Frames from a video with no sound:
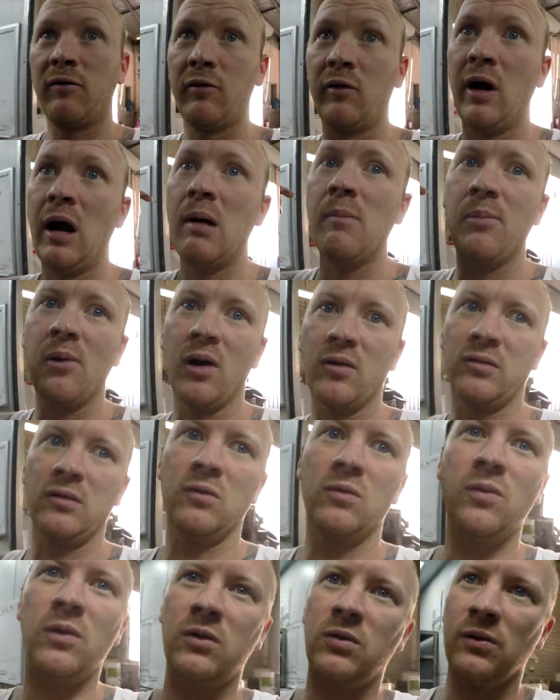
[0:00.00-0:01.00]
for our
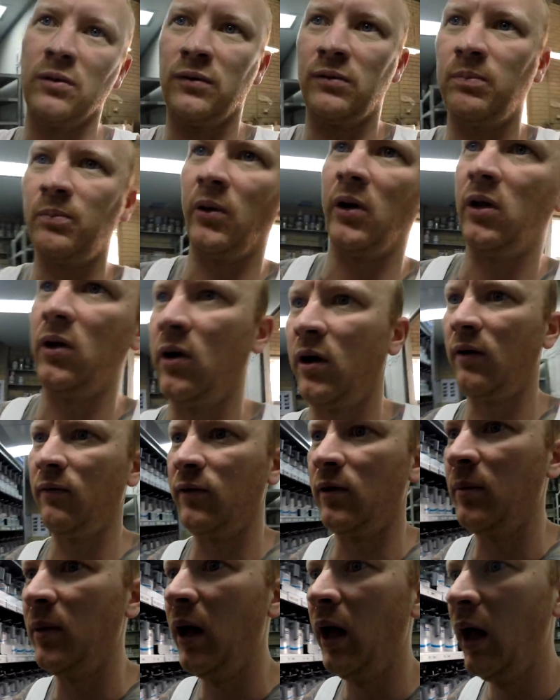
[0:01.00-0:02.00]
bosses, which was pretty good of
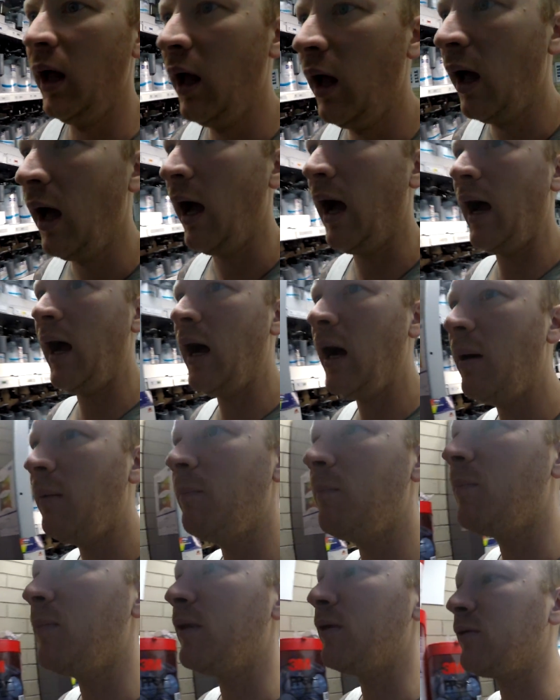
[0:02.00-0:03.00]
them.
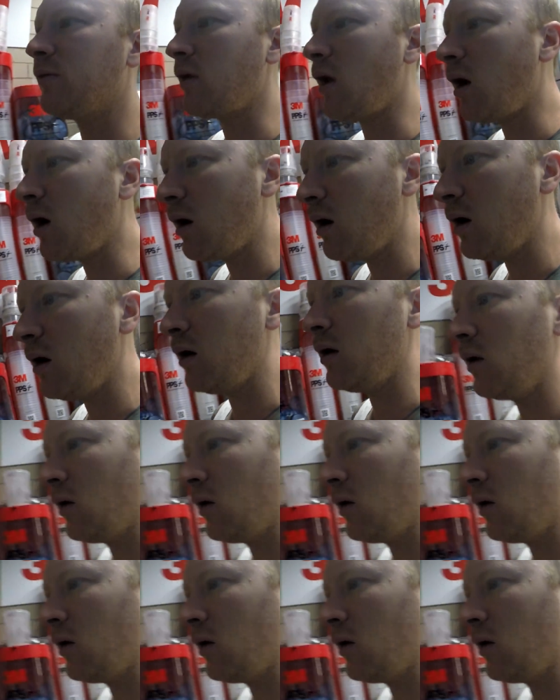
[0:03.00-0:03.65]
So